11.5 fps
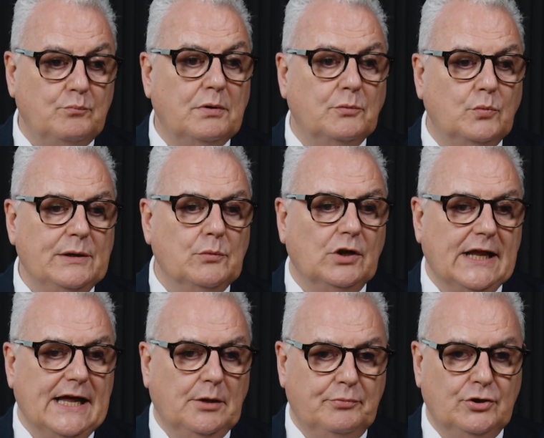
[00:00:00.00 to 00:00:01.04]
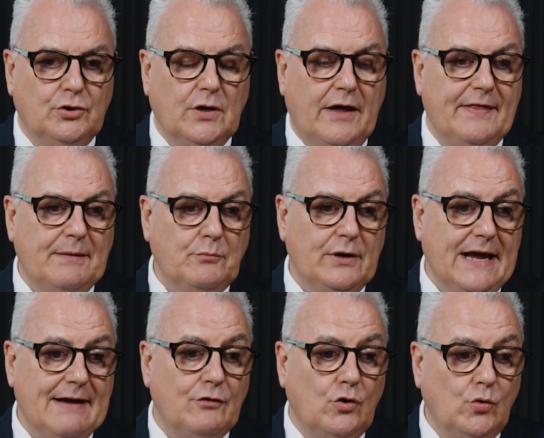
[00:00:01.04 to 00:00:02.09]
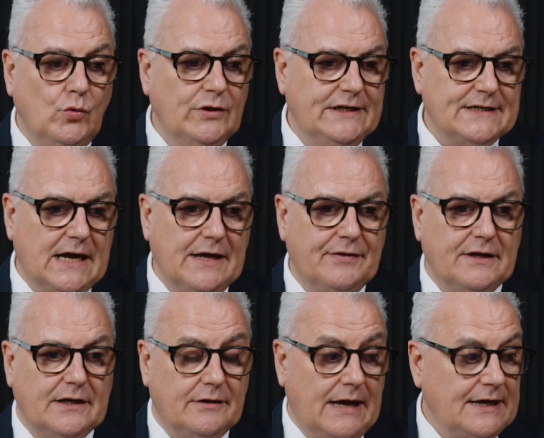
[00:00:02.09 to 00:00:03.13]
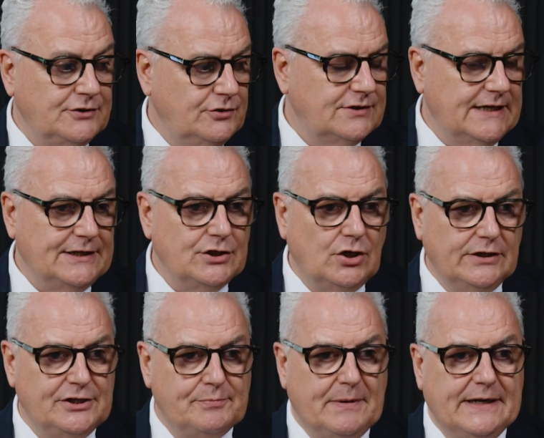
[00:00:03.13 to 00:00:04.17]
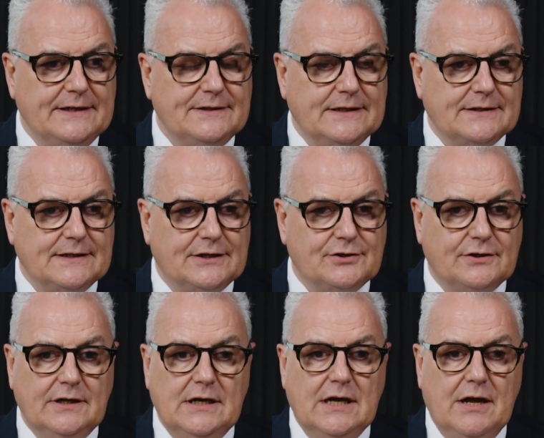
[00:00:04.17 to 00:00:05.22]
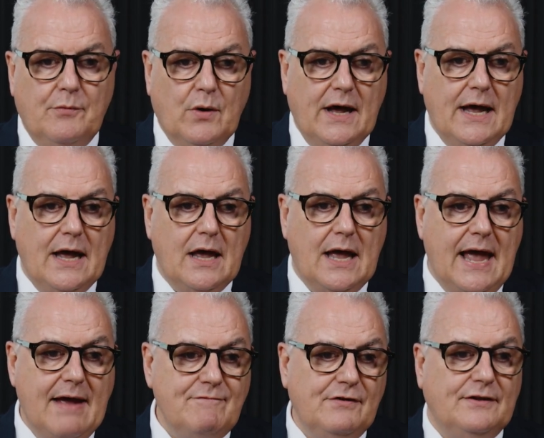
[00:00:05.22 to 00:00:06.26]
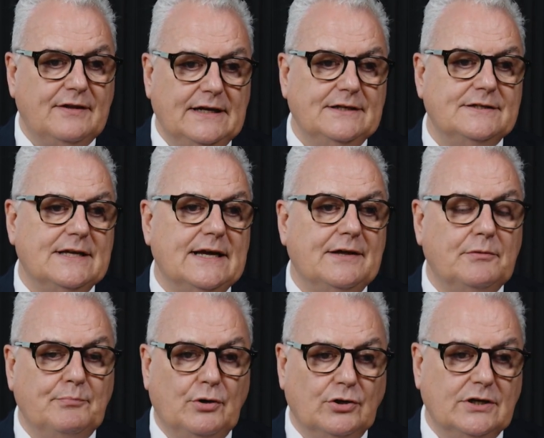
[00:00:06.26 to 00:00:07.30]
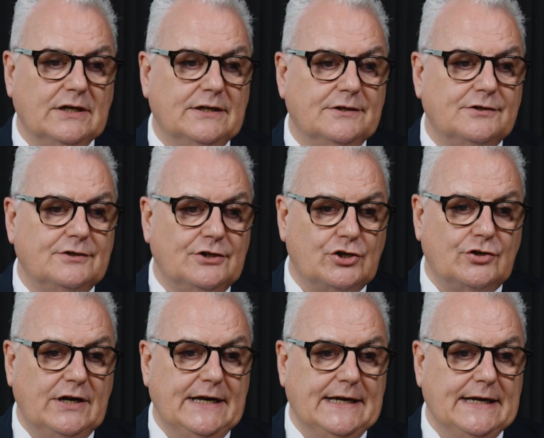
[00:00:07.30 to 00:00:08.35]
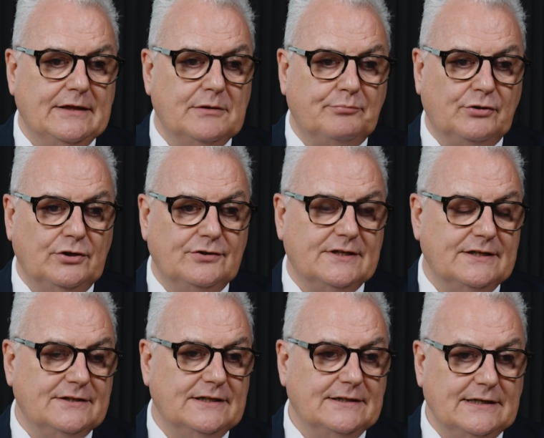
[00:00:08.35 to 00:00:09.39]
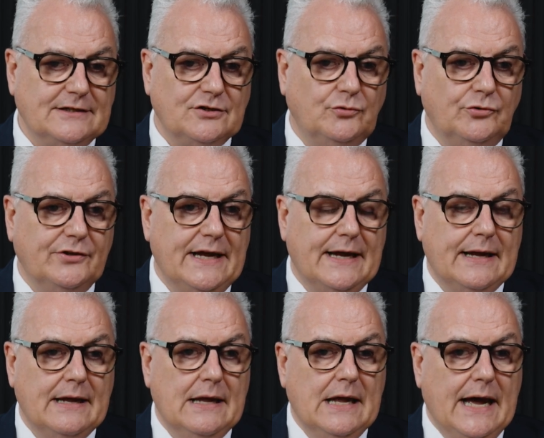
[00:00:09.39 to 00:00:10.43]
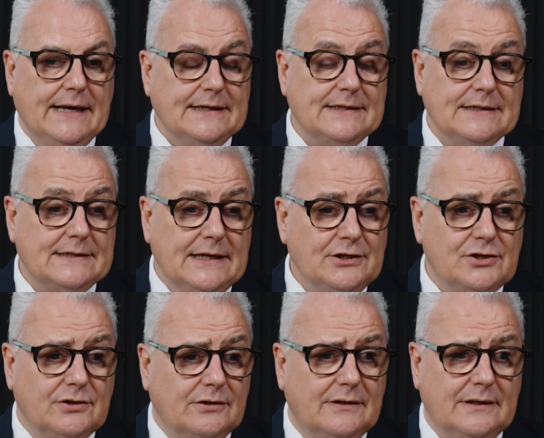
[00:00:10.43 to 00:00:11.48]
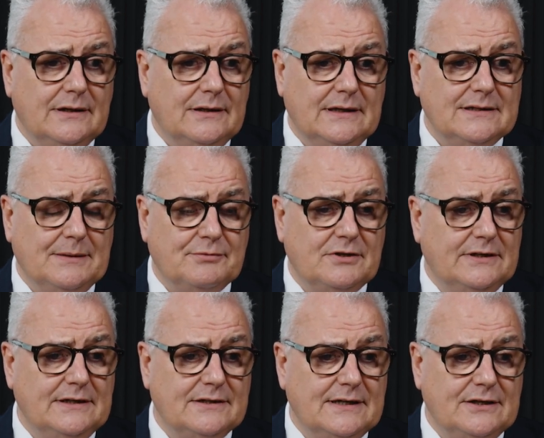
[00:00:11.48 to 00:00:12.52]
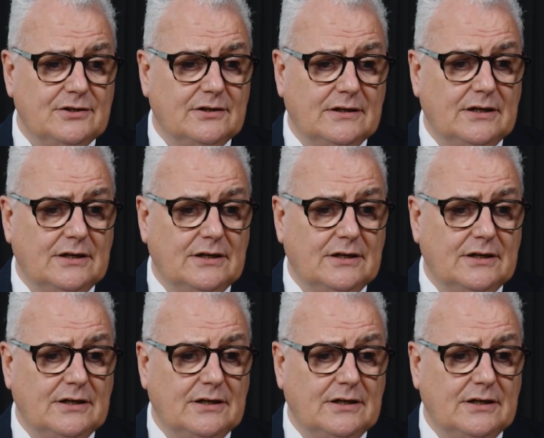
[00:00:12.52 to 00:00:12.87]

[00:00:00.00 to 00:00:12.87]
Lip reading: But we will help you. And then we have all these other, as you say, knowledge base, etc., where everything is there, the podcast, the training, the processes, it's all there. And it's essential. It's absolutely essential.